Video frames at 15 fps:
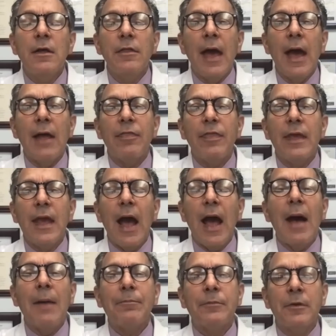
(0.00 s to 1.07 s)
that the
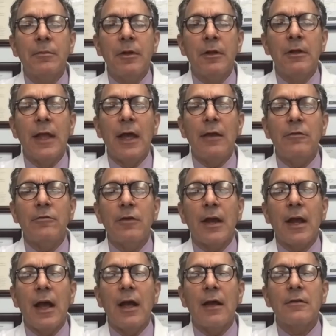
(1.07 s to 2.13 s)
optimal
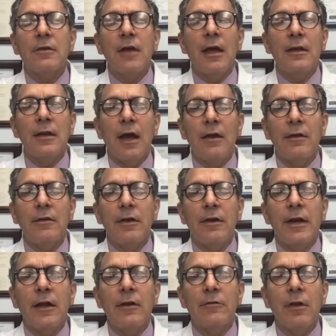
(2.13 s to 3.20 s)
nitric oxide dietary
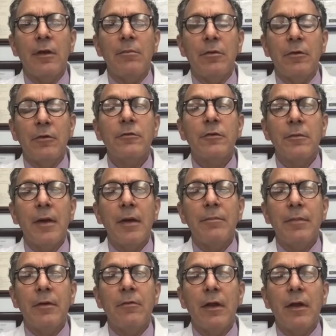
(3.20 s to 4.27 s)
nitrate booster might
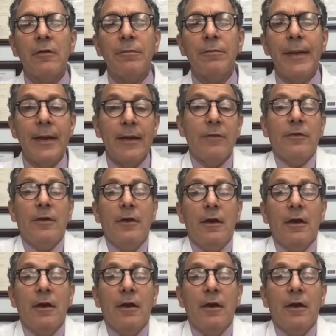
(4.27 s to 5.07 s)
be red spinach. And